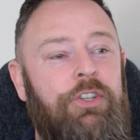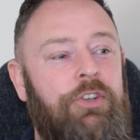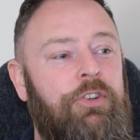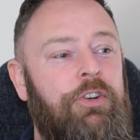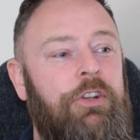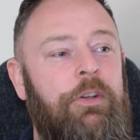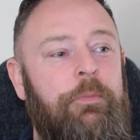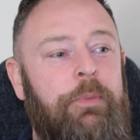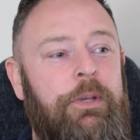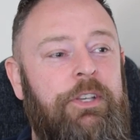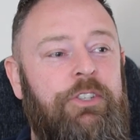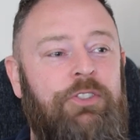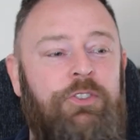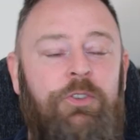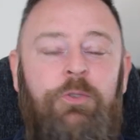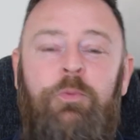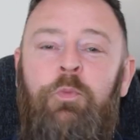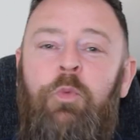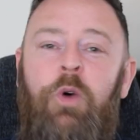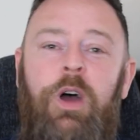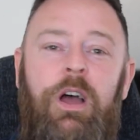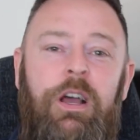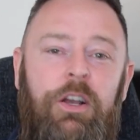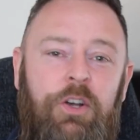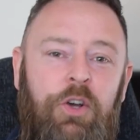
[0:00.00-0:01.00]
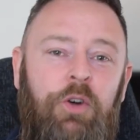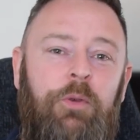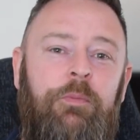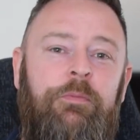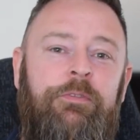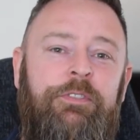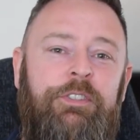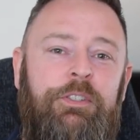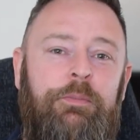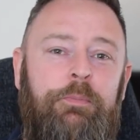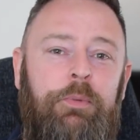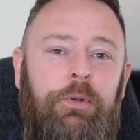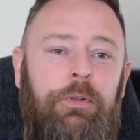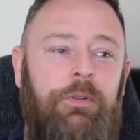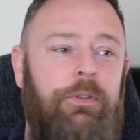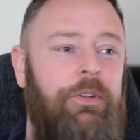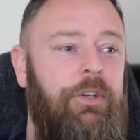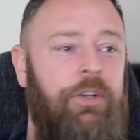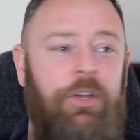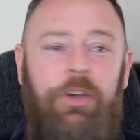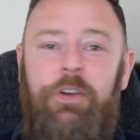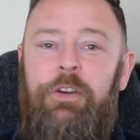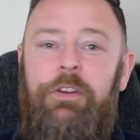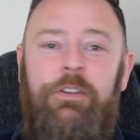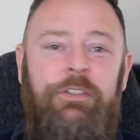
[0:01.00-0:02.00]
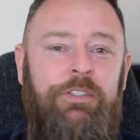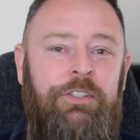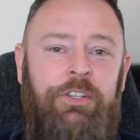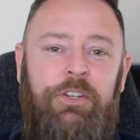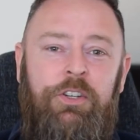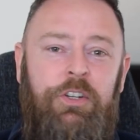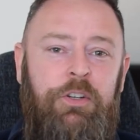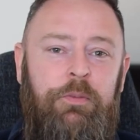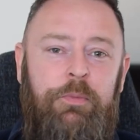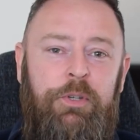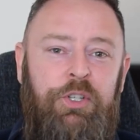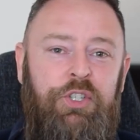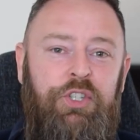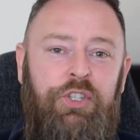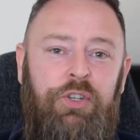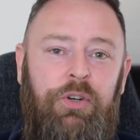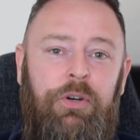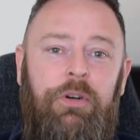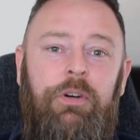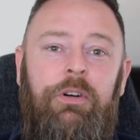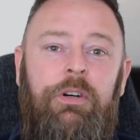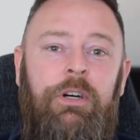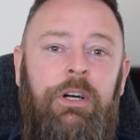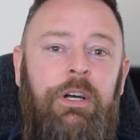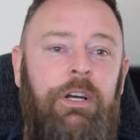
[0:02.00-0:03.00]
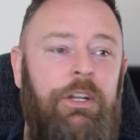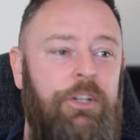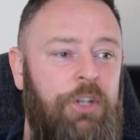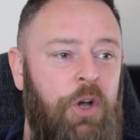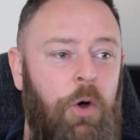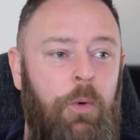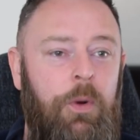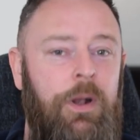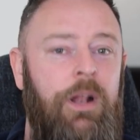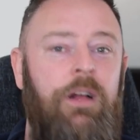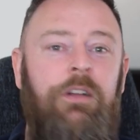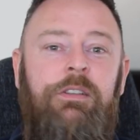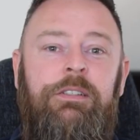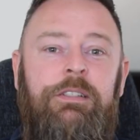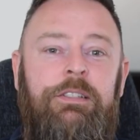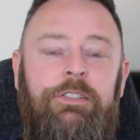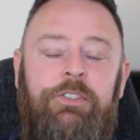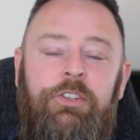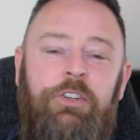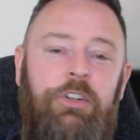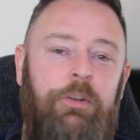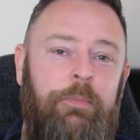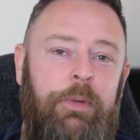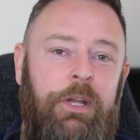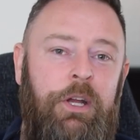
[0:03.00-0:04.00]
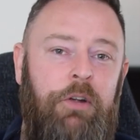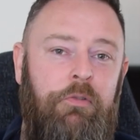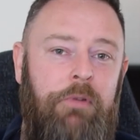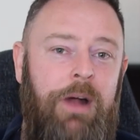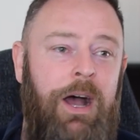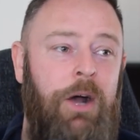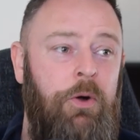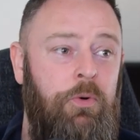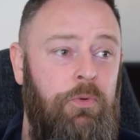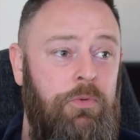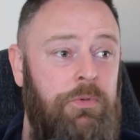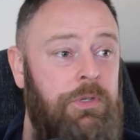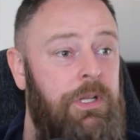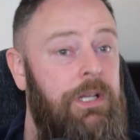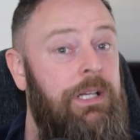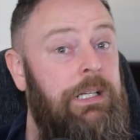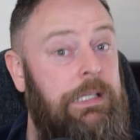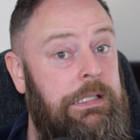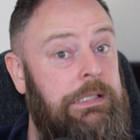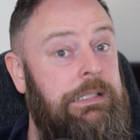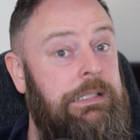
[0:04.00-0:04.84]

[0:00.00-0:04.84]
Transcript: You're going to be somewhere comfortable, the curtains are going to be shut, no one else is going to be around